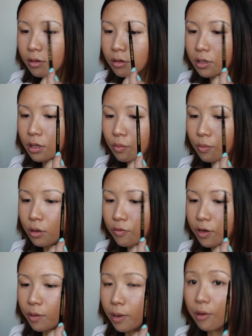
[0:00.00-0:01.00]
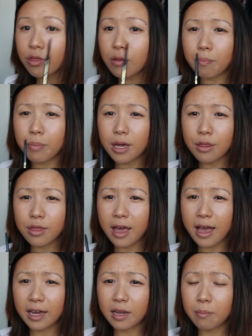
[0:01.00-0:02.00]
this works really well as a base,
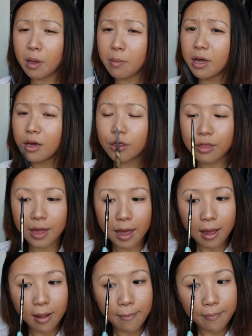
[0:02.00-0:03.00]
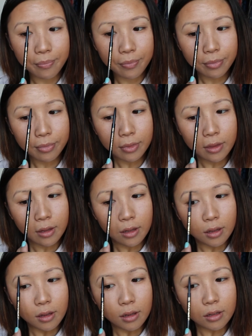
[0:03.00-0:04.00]
and it mimics
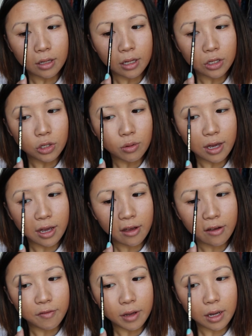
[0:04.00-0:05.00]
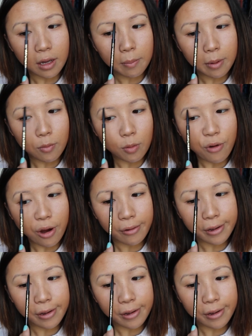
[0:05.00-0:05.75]
that you have a bit more brow